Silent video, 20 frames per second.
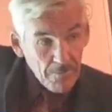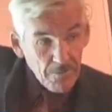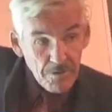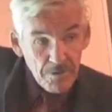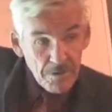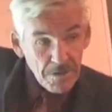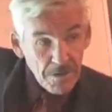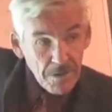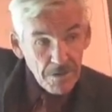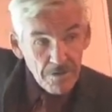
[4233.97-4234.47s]

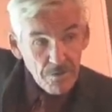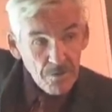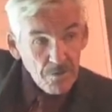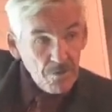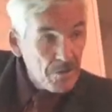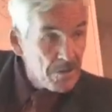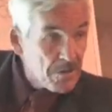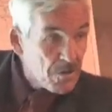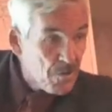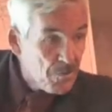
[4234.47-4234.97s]
first thing I do
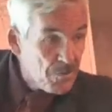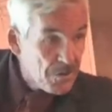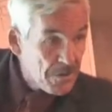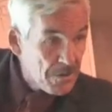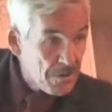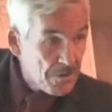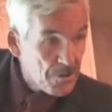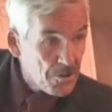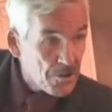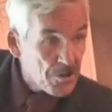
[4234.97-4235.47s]
is go
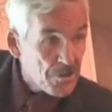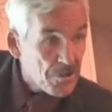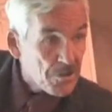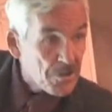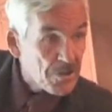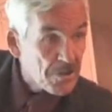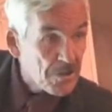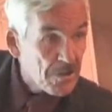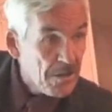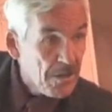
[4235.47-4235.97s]
into the church.